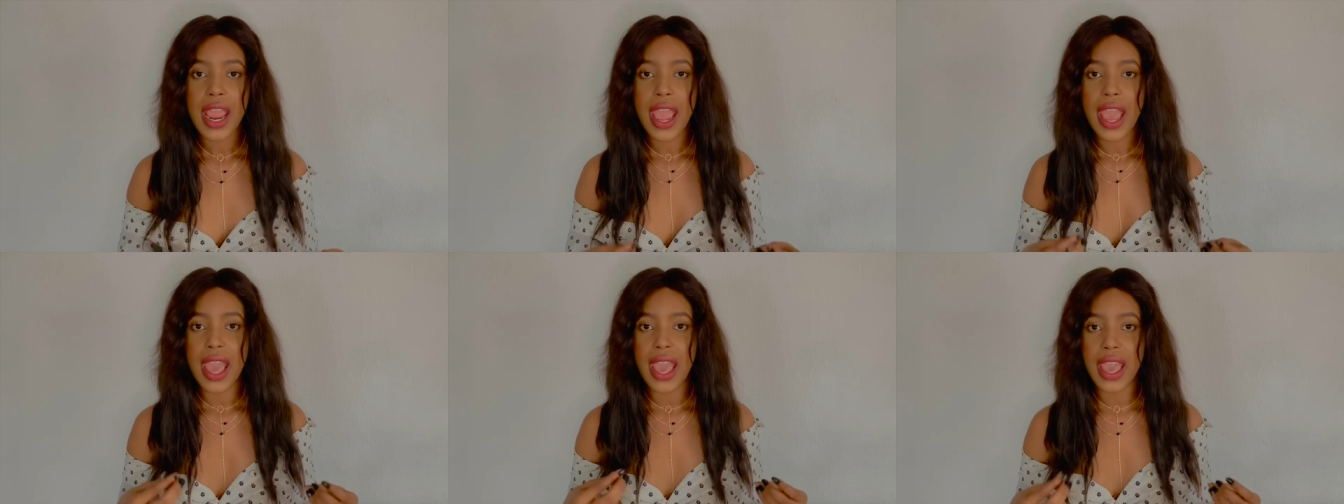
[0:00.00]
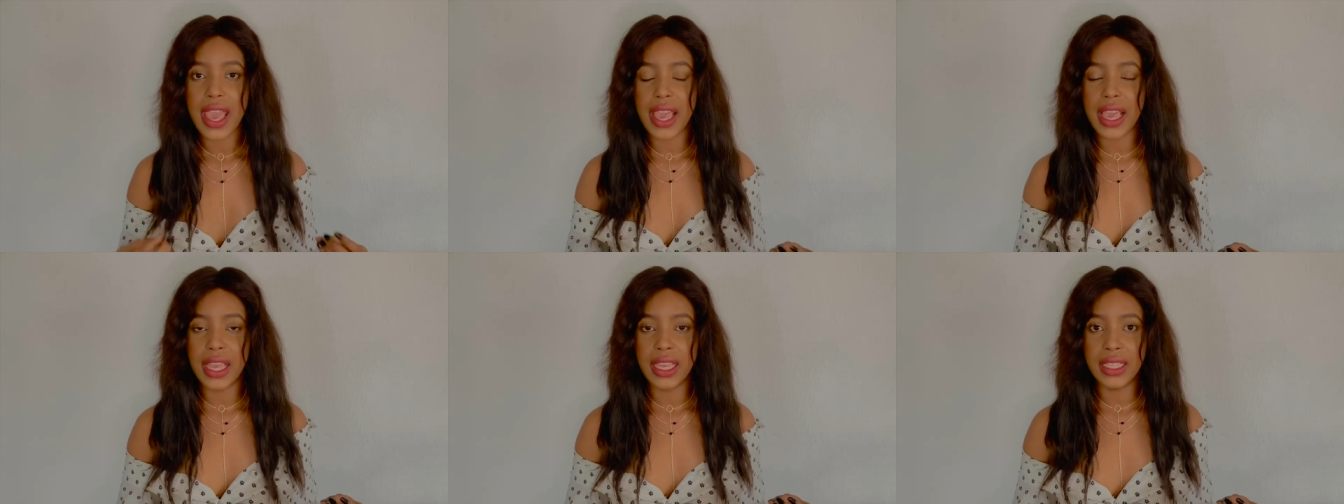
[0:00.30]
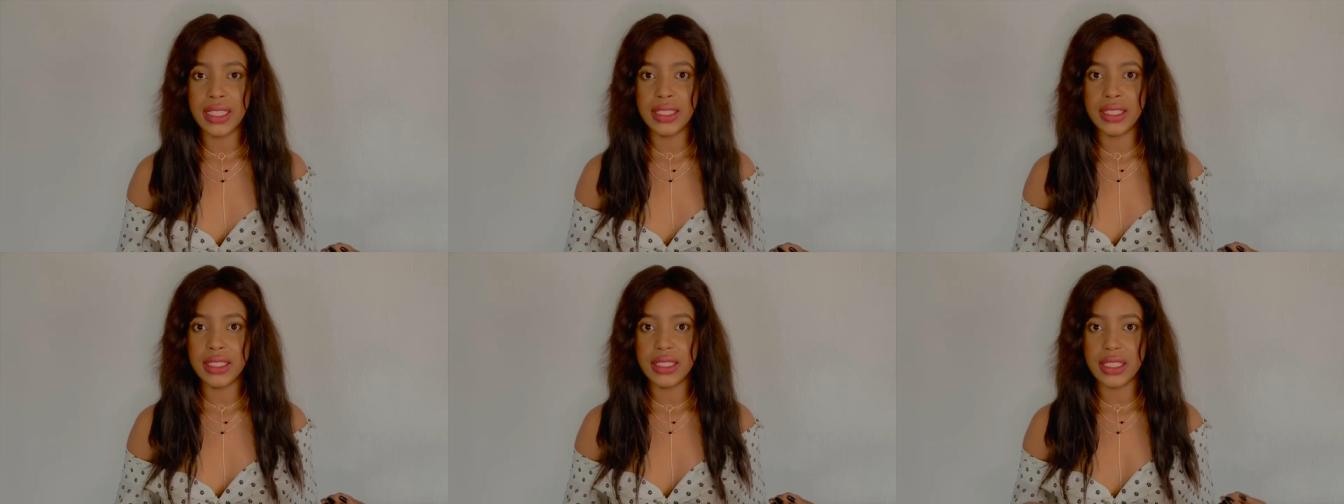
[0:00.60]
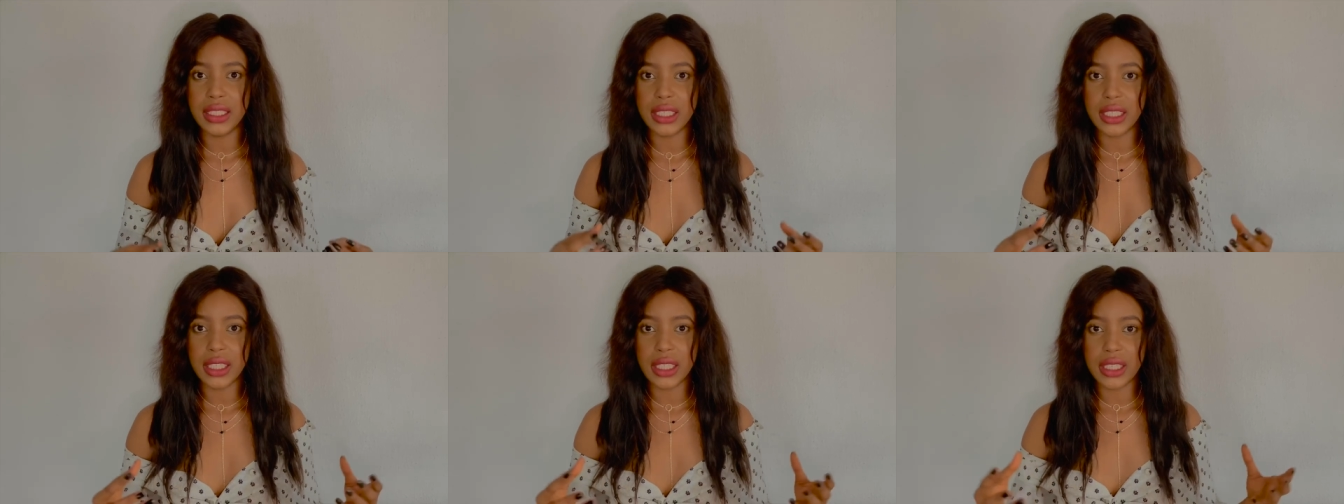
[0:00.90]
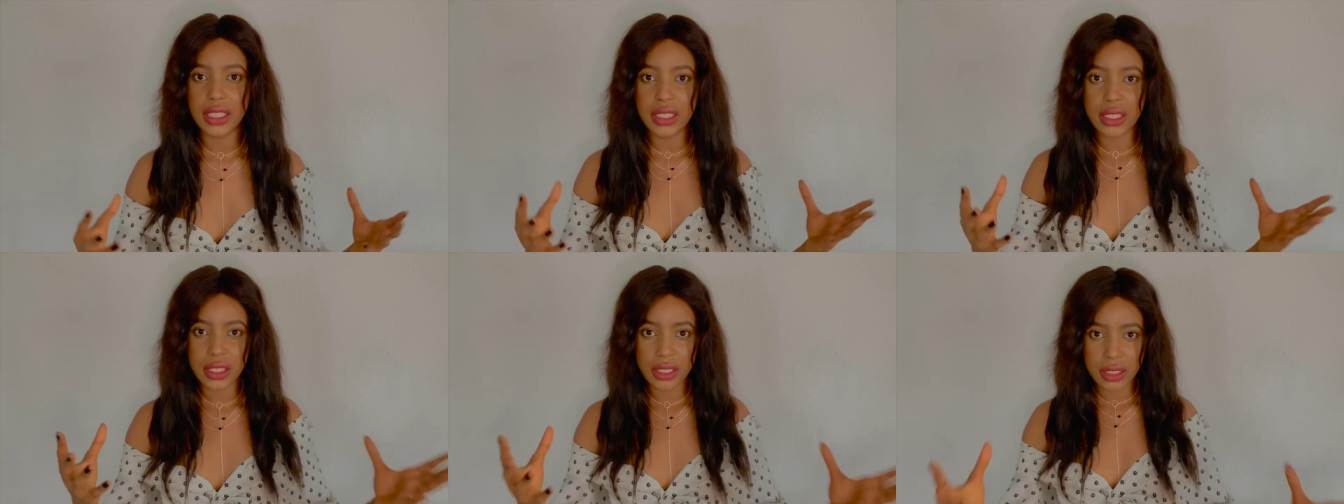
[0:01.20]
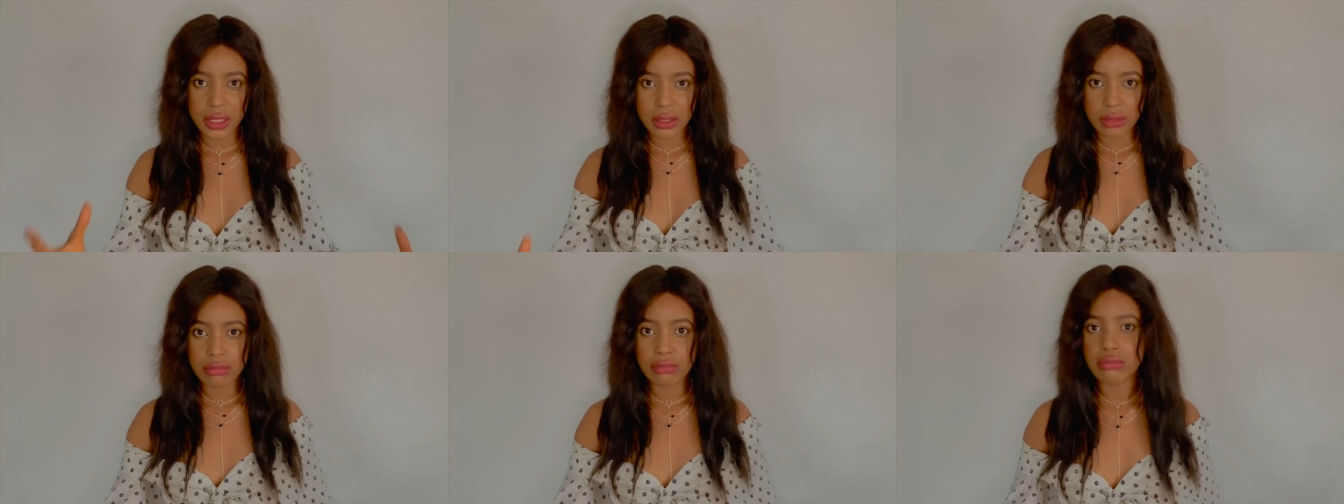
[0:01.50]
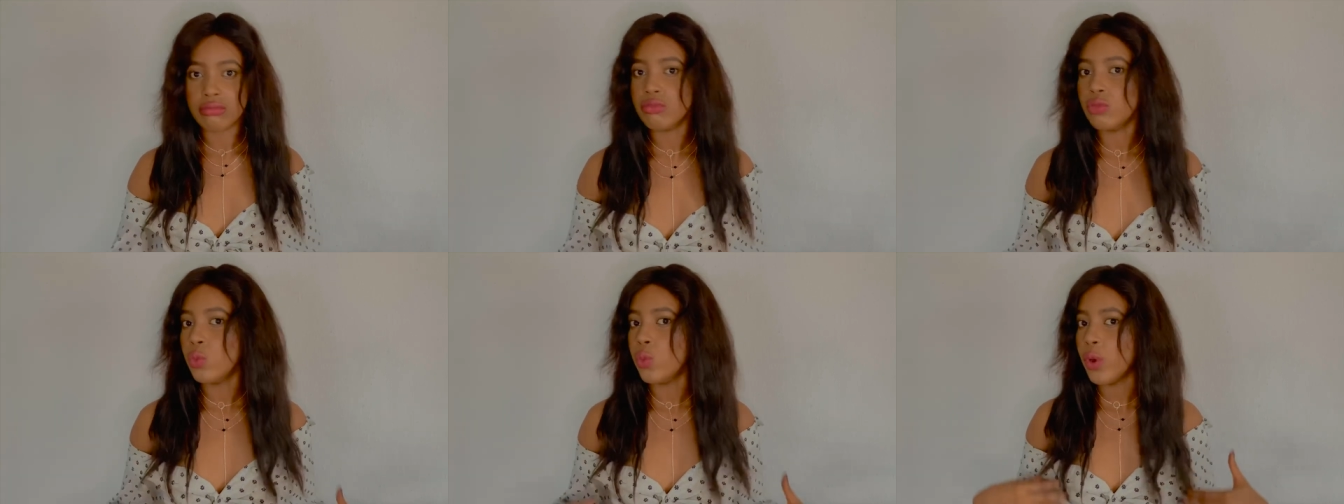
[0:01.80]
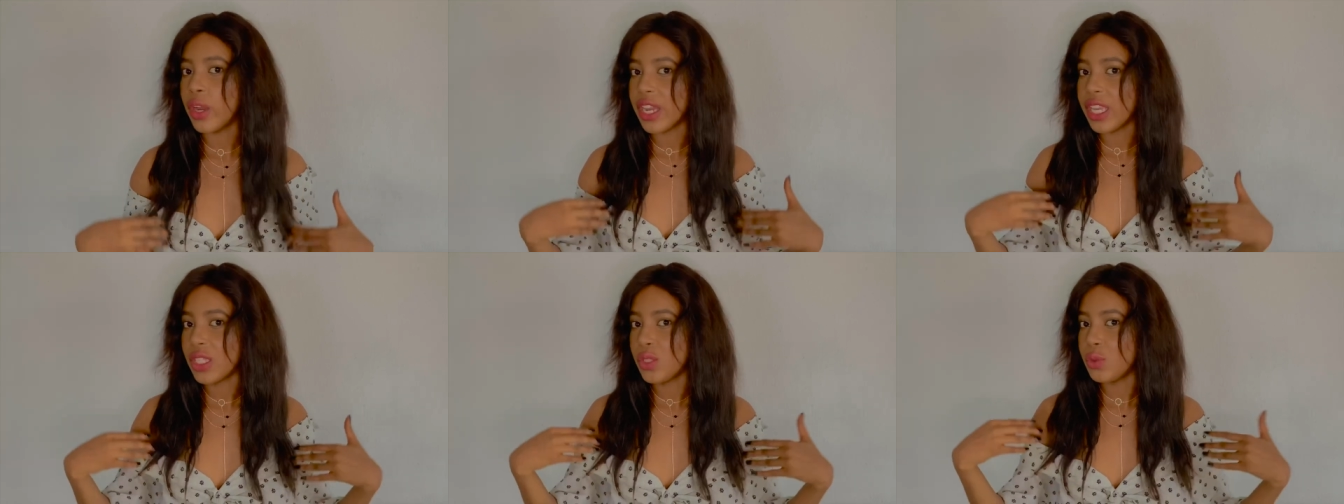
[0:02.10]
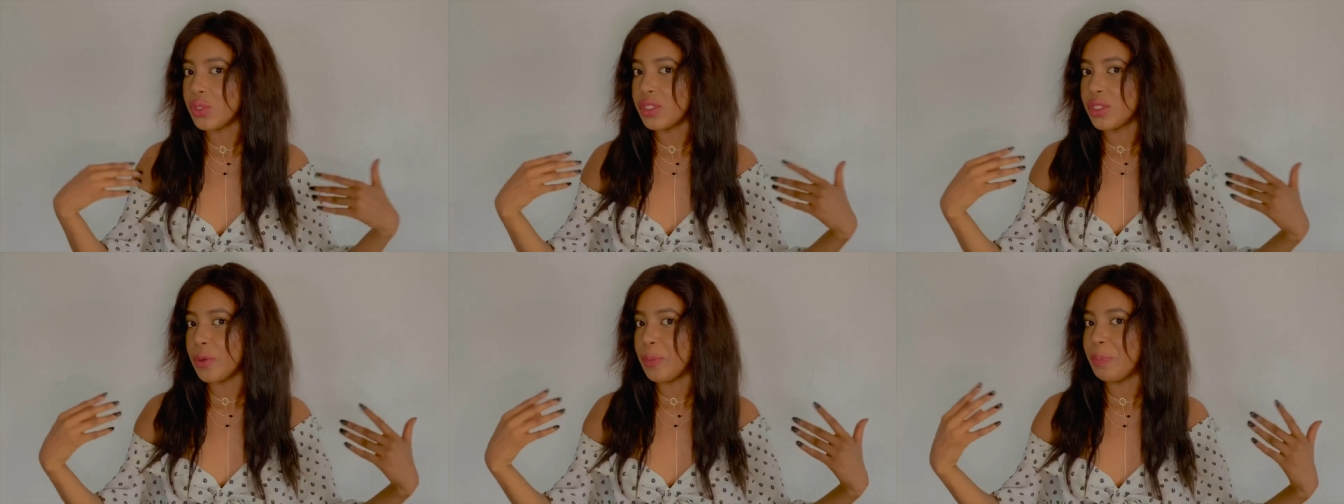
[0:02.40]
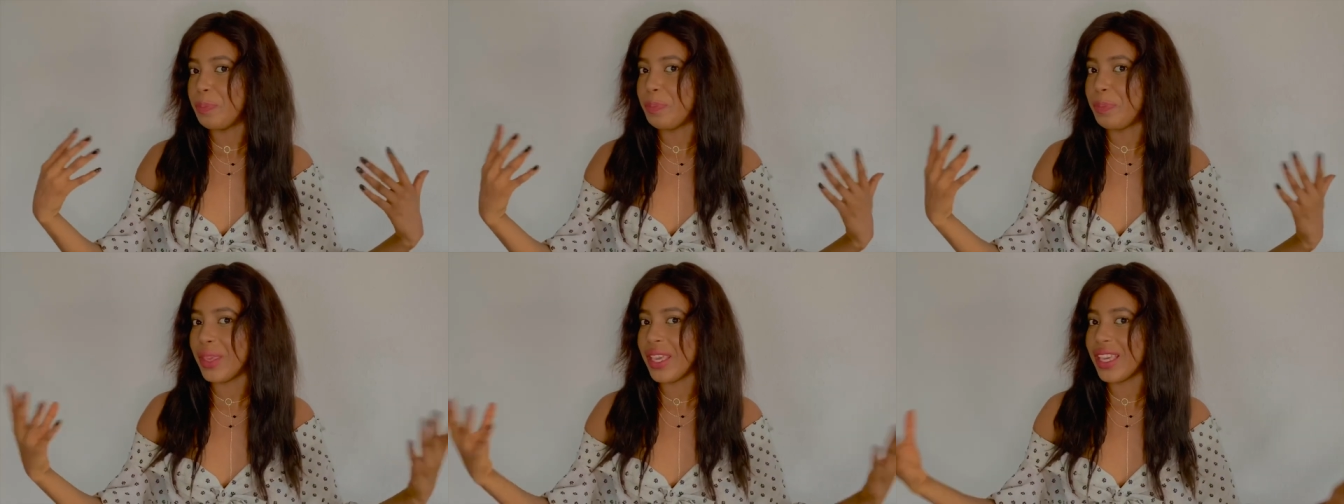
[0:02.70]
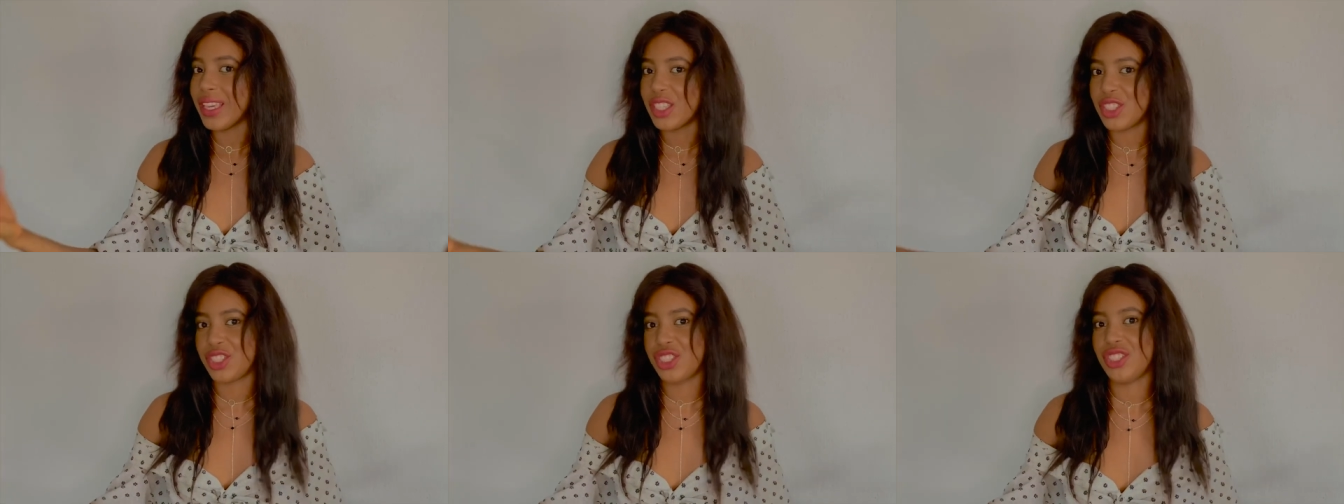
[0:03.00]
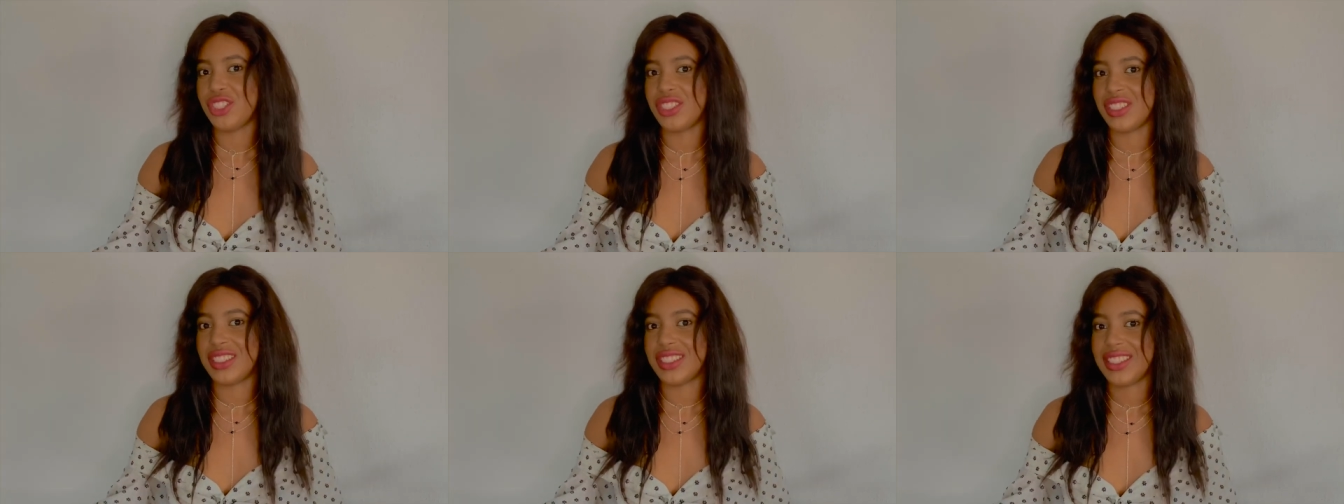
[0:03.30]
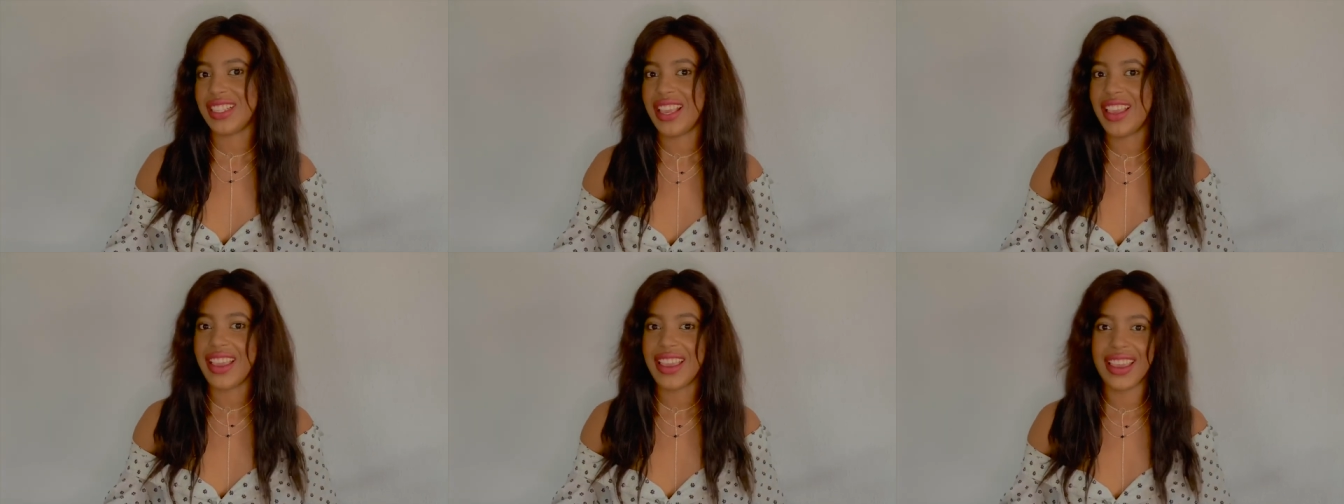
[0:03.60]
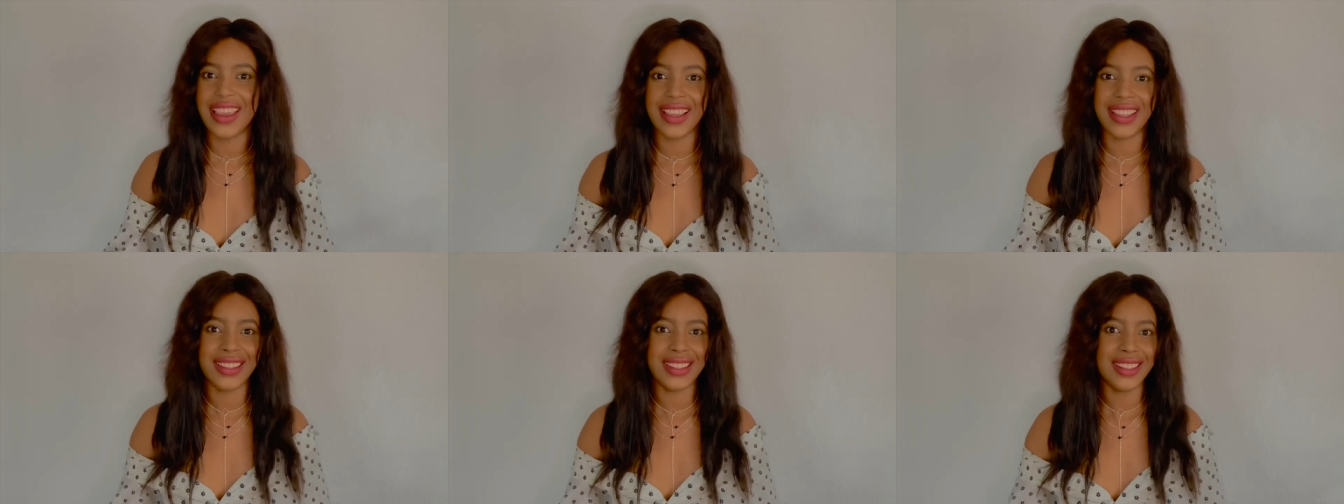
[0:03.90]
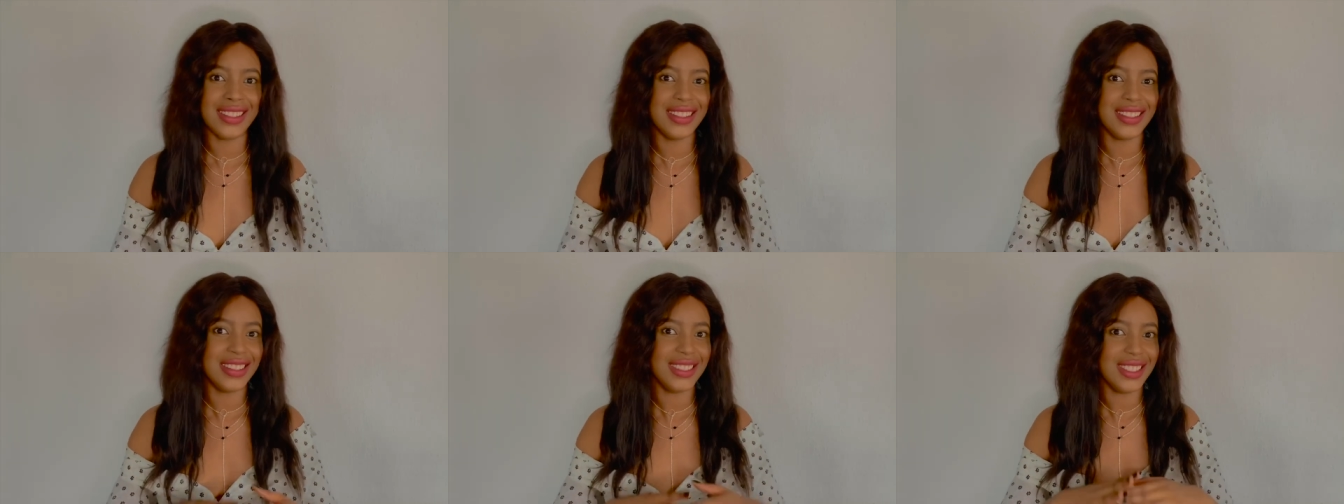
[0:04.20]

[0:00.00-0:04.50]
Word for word: and wear it with a pink shirt and